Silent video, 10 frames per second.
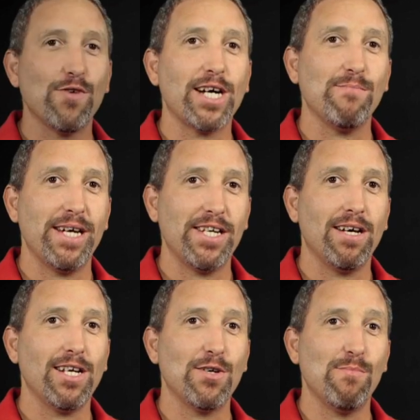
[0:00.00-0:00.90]
recommend
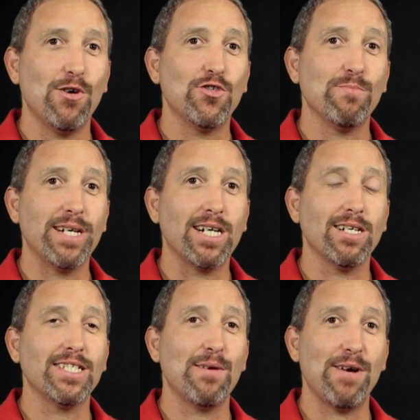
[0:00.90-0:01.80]
Dudley DeBosier
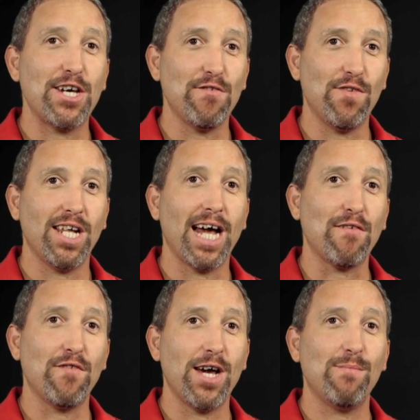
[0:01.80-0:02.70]
because they make you feel
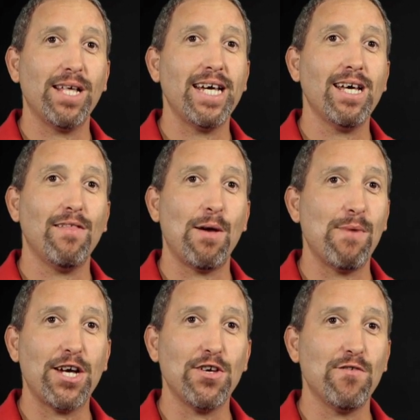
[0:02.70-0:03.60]
like family. They
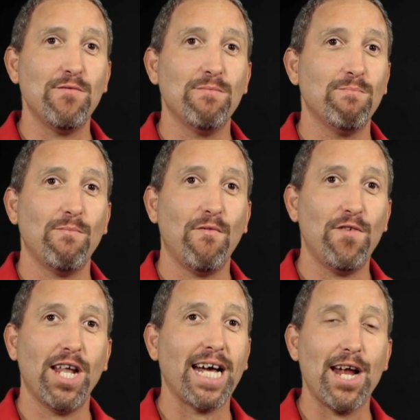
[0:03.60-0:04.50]
make you
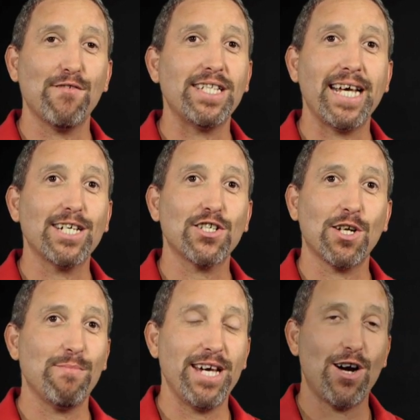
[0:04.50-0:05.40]
feel like everything is
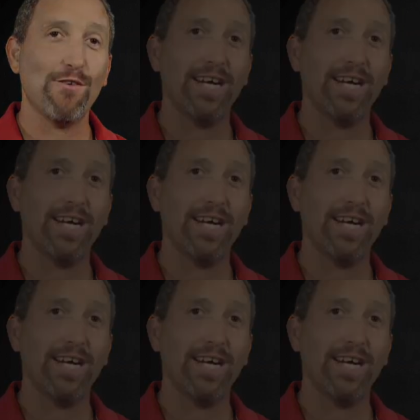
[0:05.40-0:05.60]
gonna be all